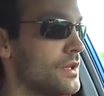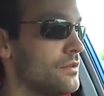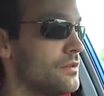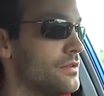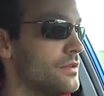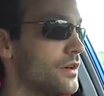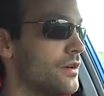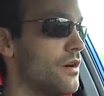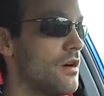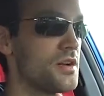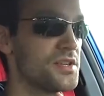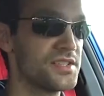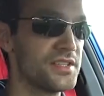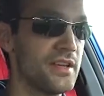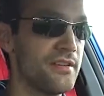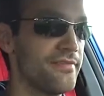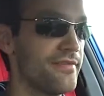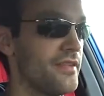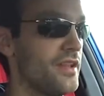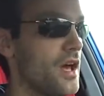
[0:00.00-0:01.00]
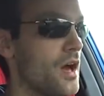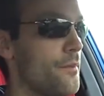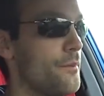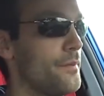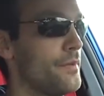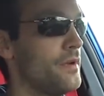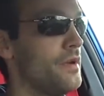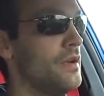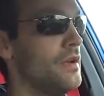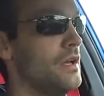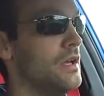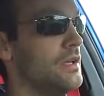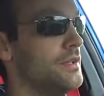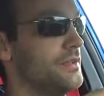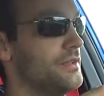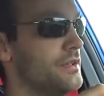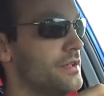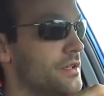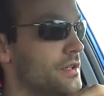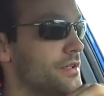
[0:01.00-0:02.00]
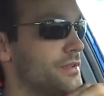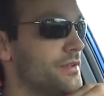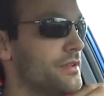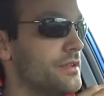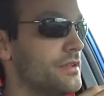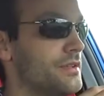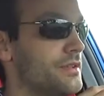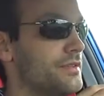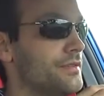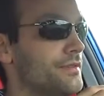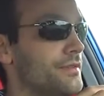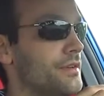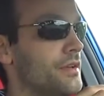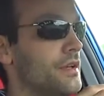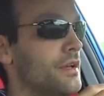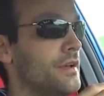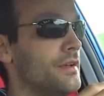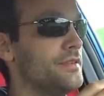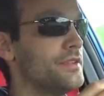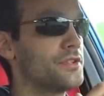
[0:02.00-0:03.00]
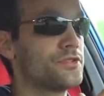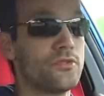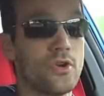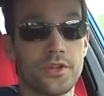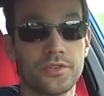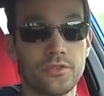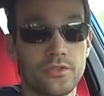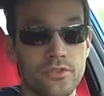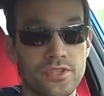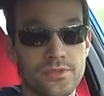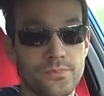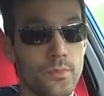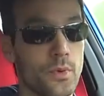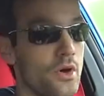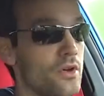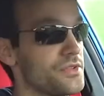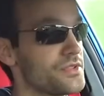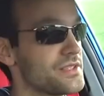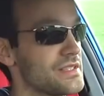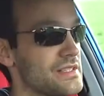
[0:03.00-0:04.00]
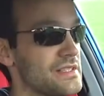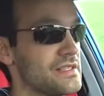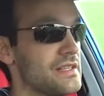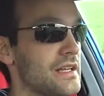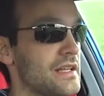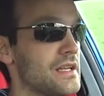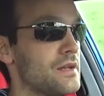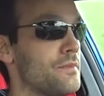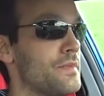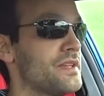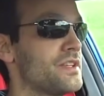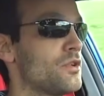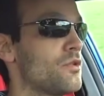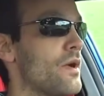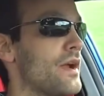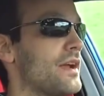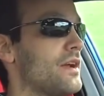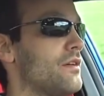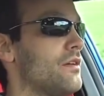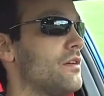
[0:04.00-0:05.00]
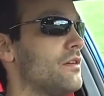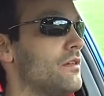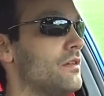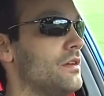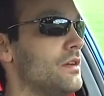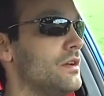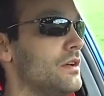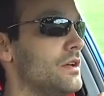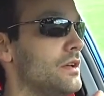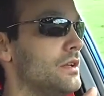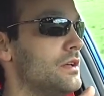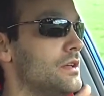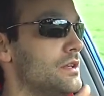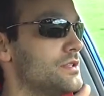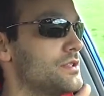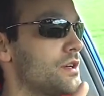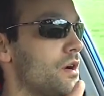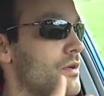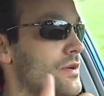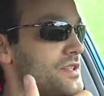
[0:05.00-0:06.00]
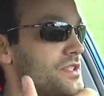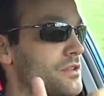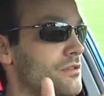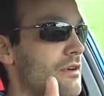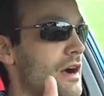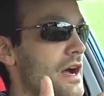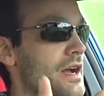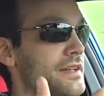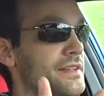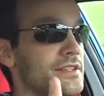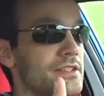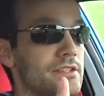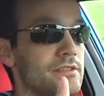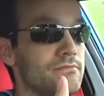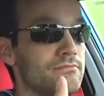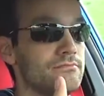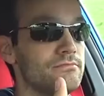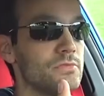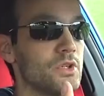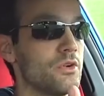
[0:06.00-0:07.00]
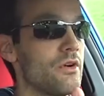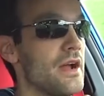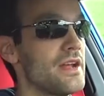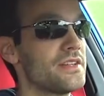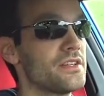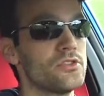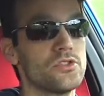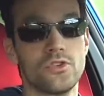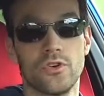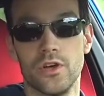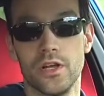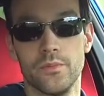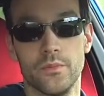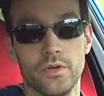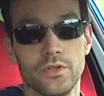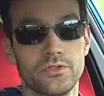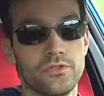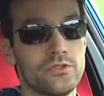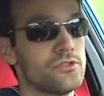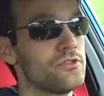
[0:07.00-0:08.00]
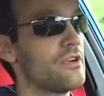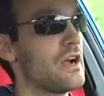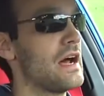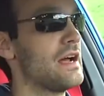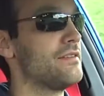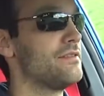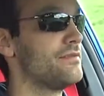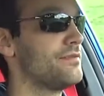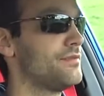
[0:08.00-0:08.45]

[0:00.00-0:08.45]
The car stiffen up, the throttle response is a little bit quicker, so it's quite enjoyable to drive.